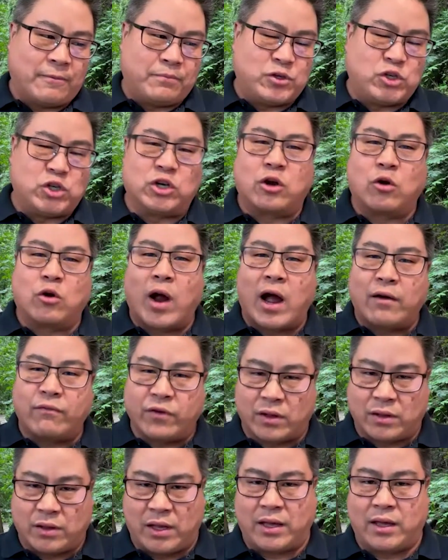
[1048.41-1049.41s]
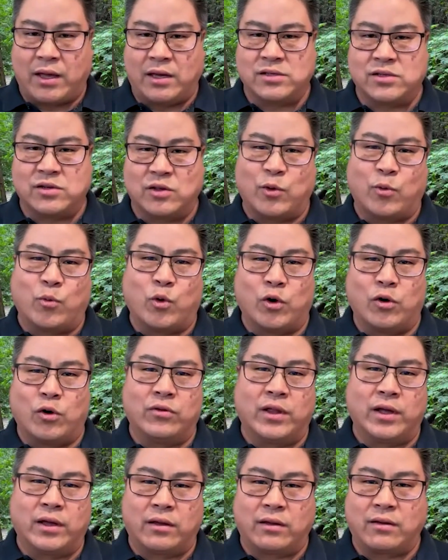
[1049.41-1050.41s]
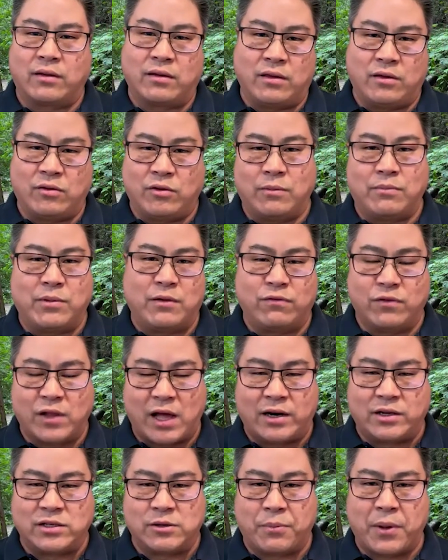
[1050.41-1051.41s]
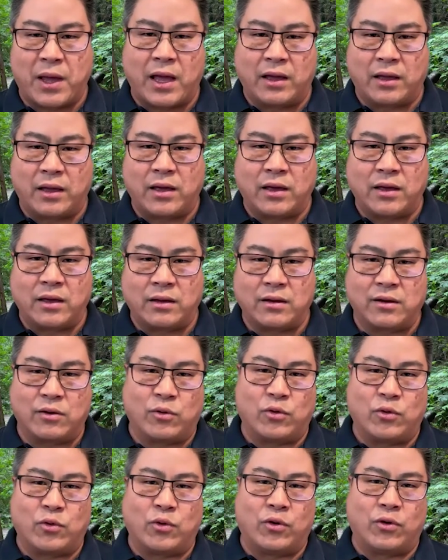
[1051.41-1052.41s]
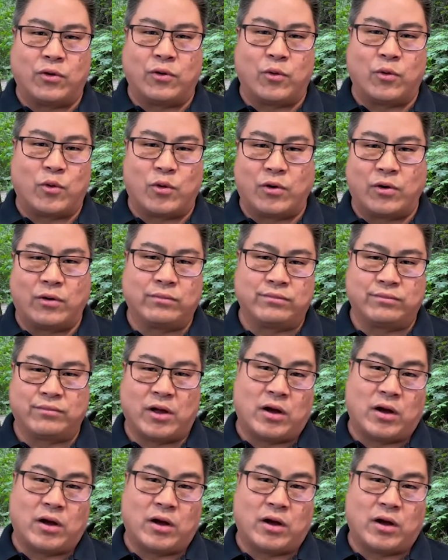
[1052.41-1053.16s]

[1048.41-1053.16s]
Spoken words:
geographically, I guess in the world, like you could be flat as a pancake or